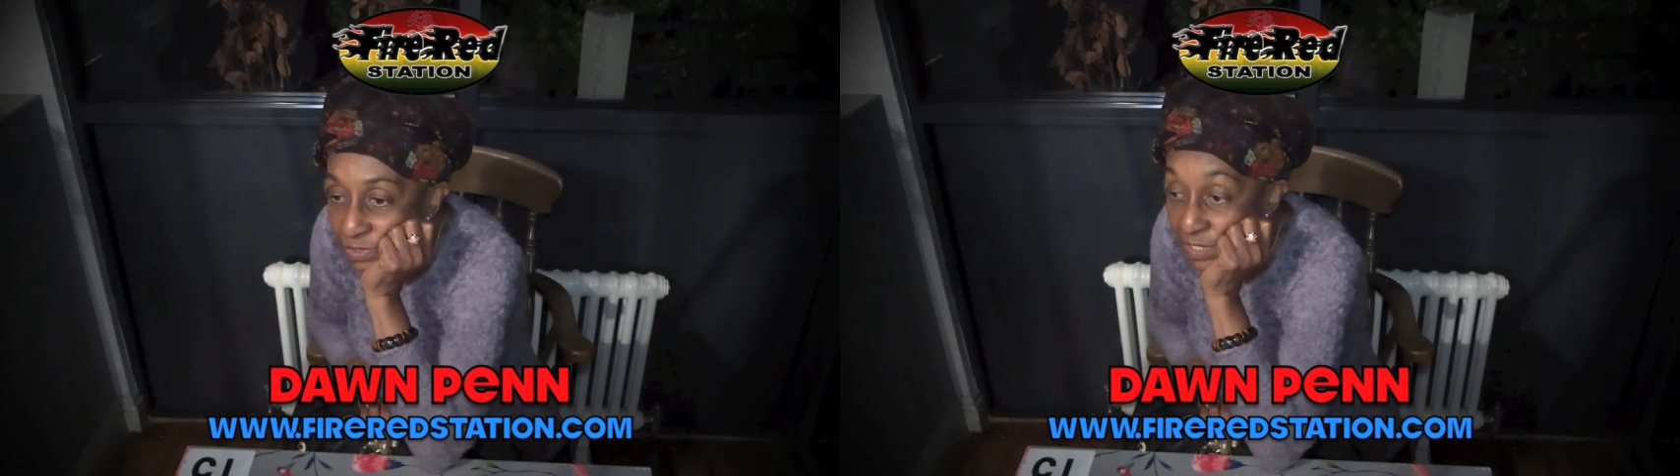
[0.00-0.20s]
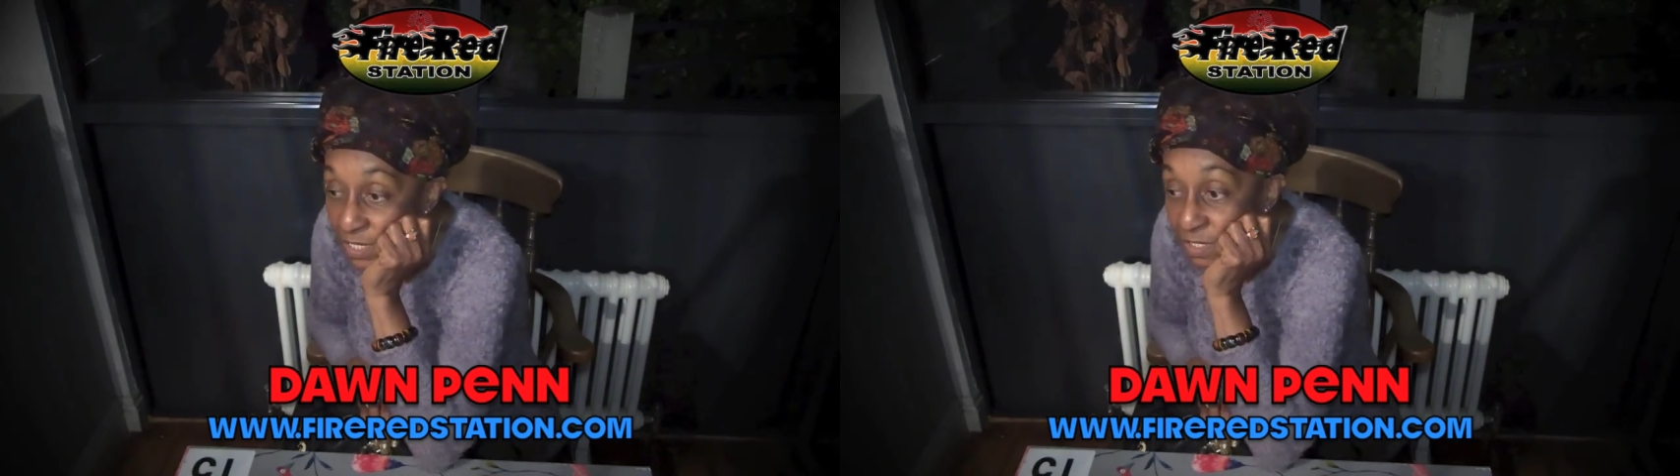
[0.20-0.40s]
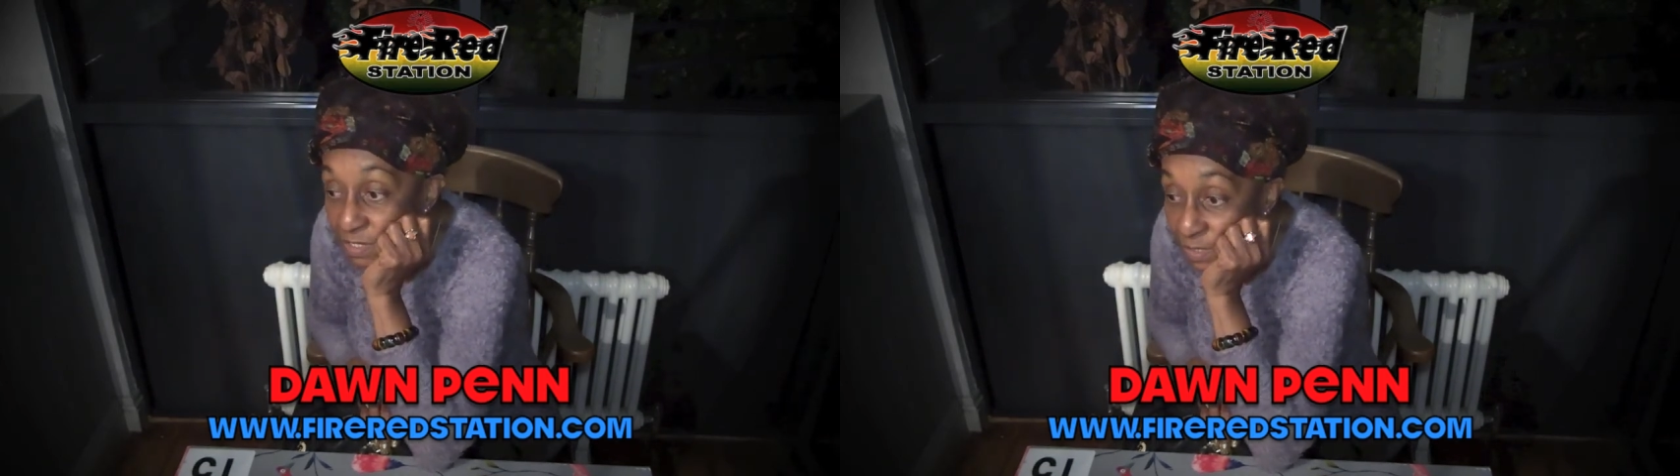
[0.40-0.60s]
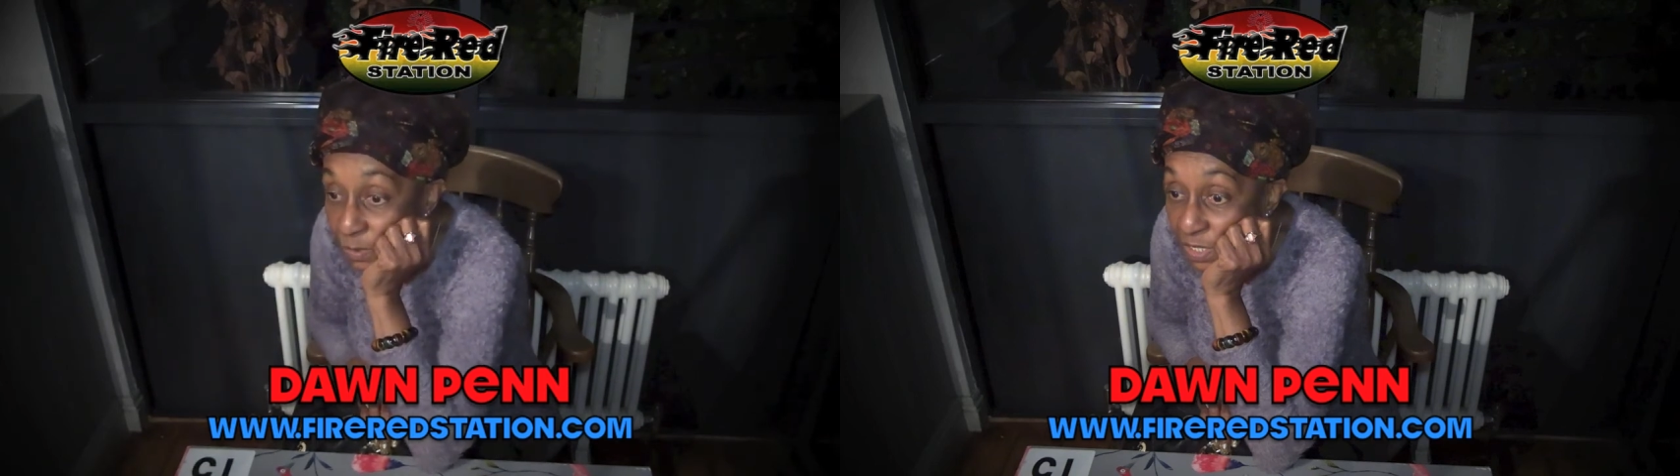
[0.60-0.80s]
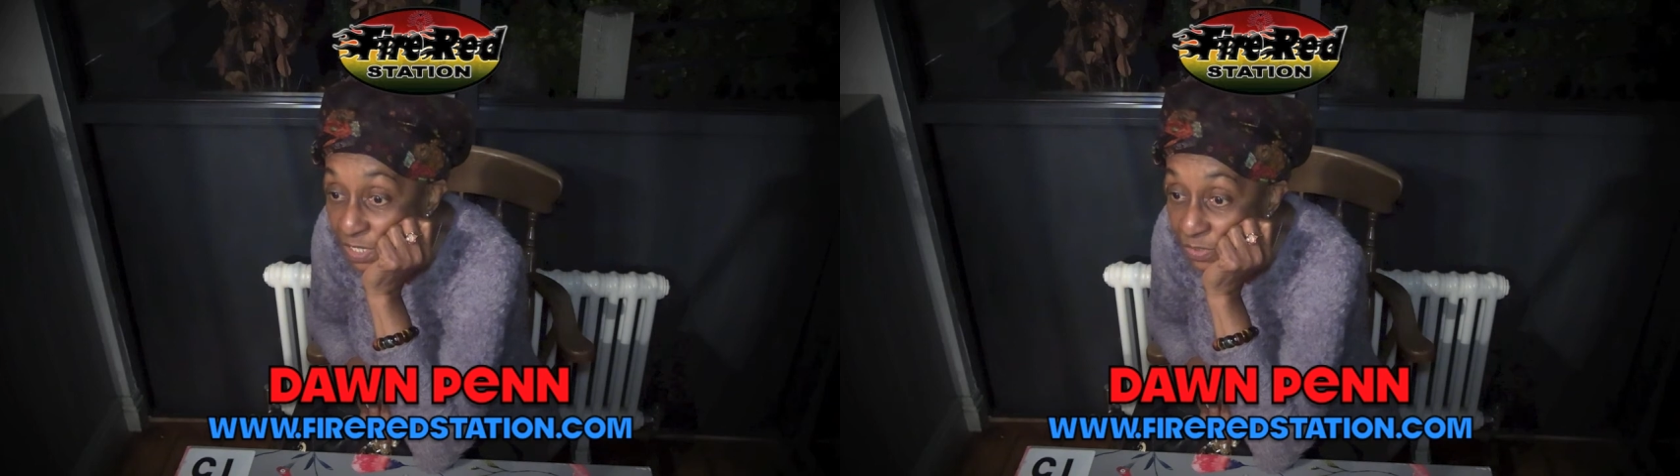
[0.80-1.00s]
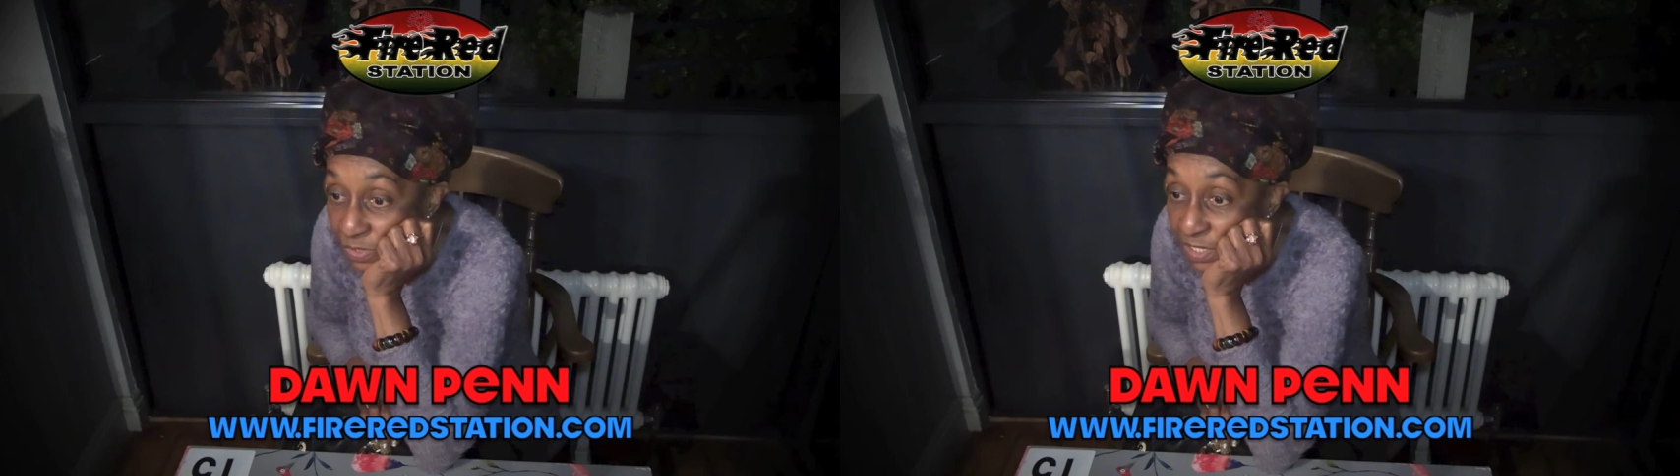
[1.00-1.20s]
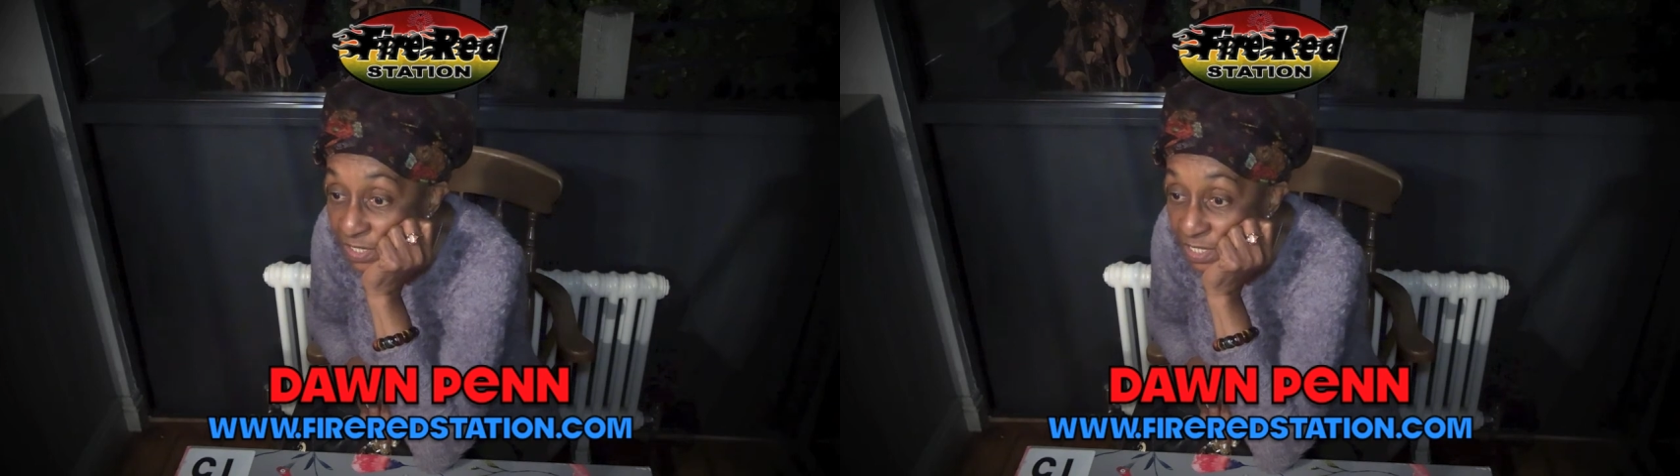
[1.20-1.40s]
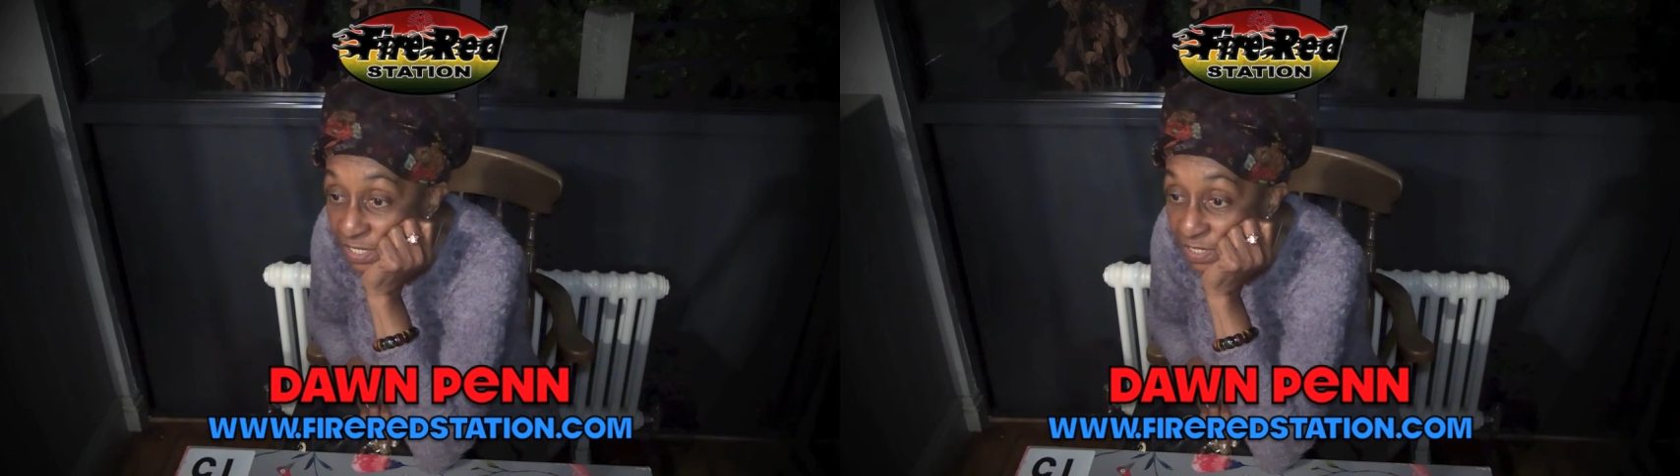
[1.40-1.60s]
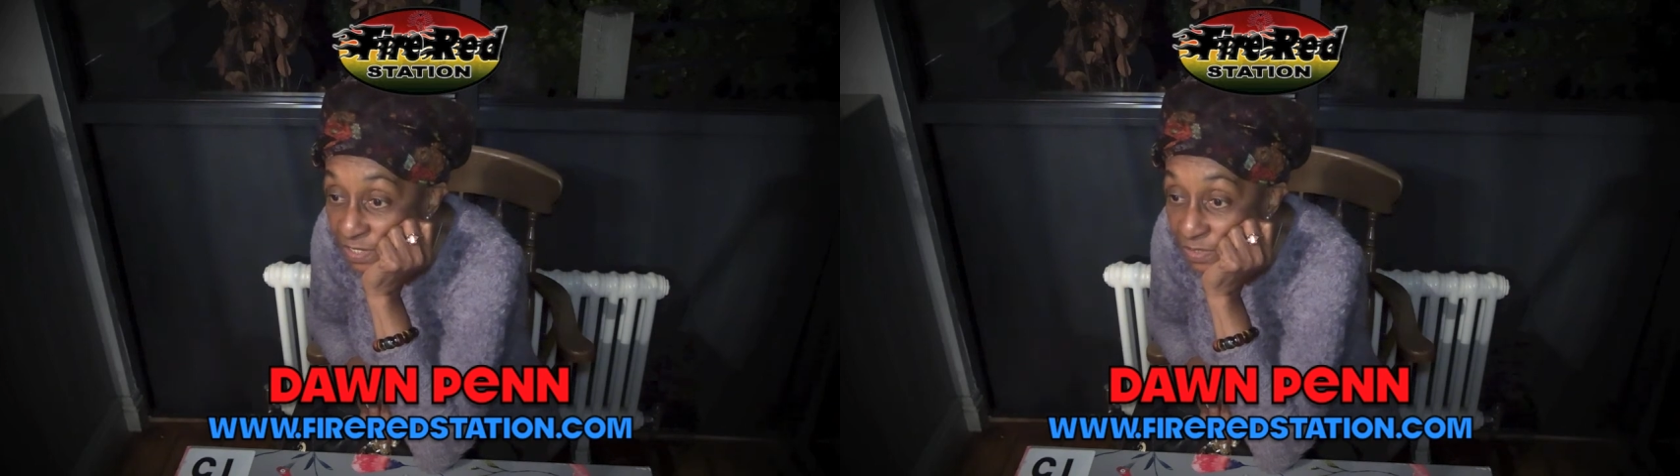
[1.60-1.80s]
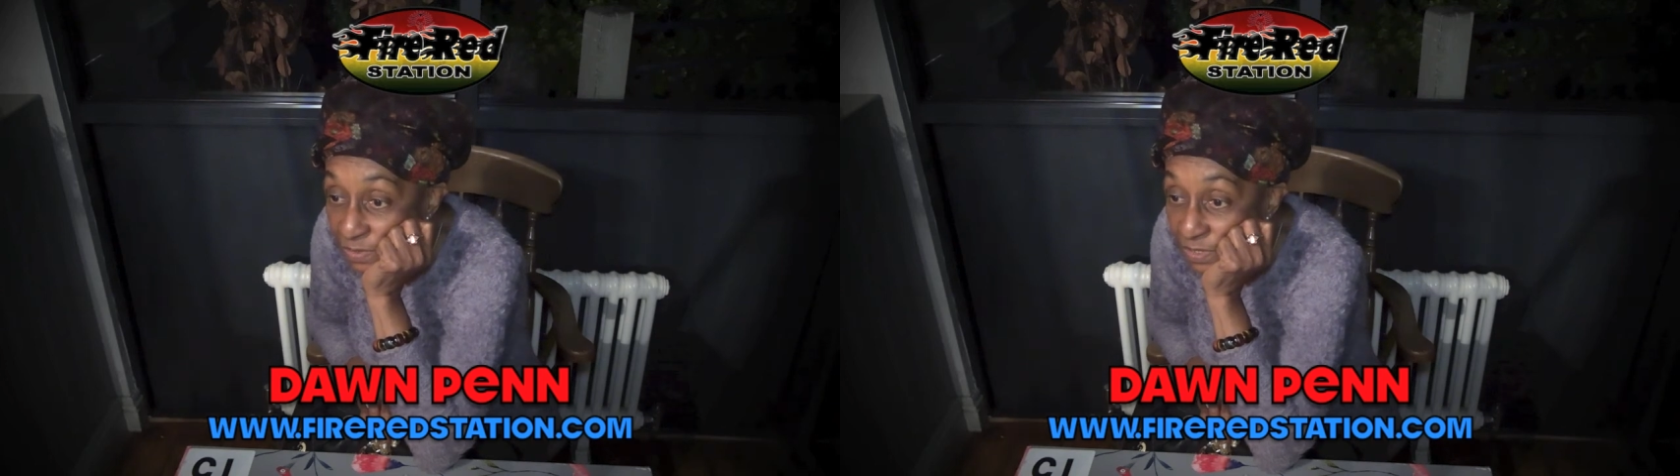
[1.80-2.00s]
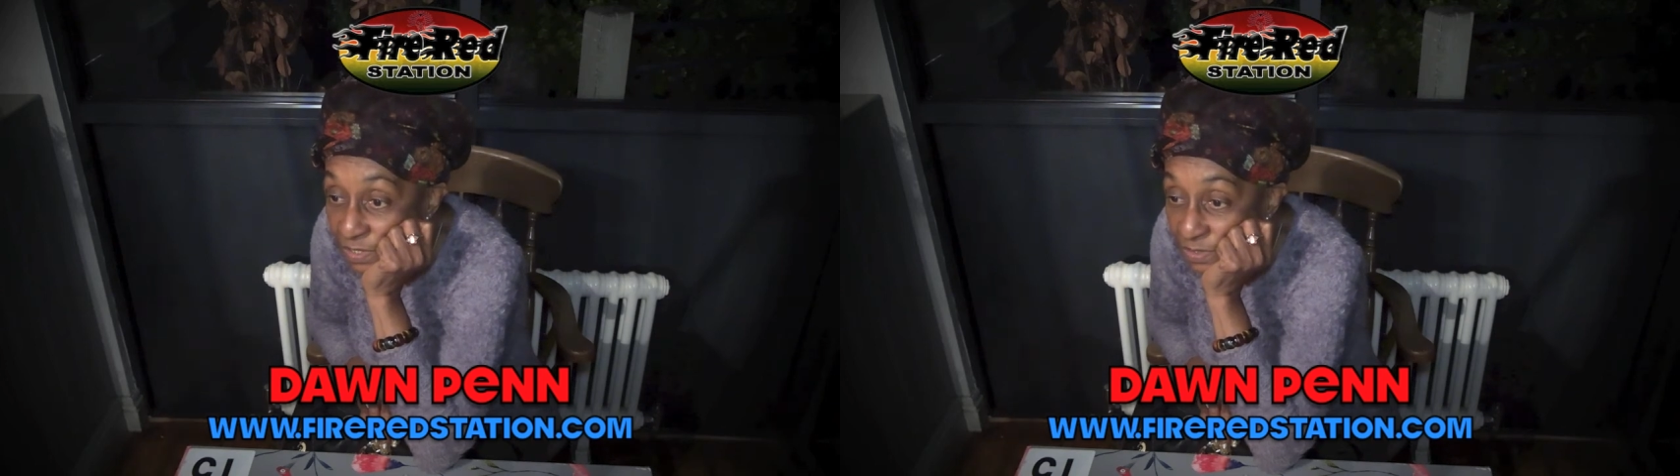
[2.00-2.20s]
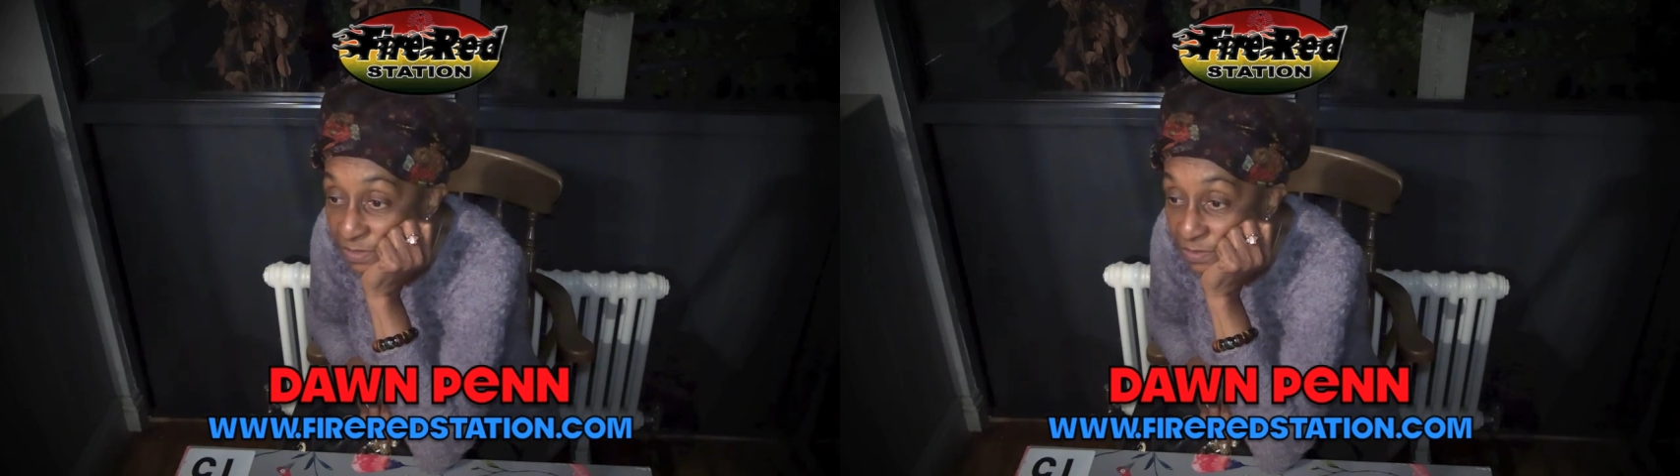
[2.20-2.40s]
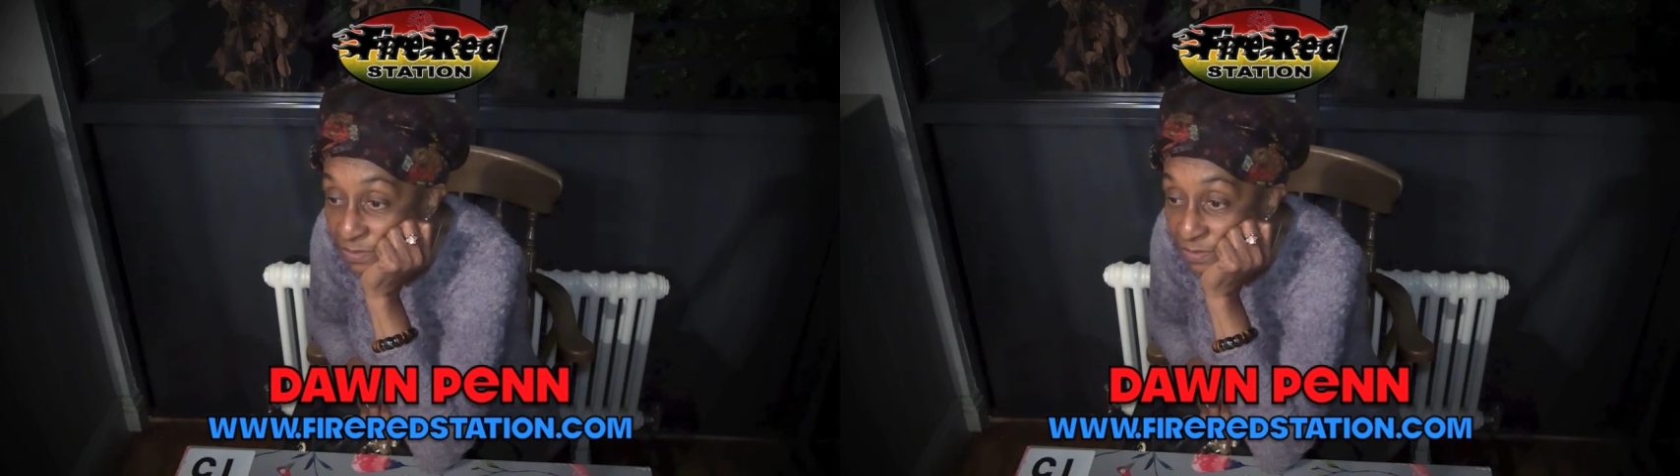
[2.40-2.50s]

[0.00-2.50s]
And you still going to get trial and testing, though.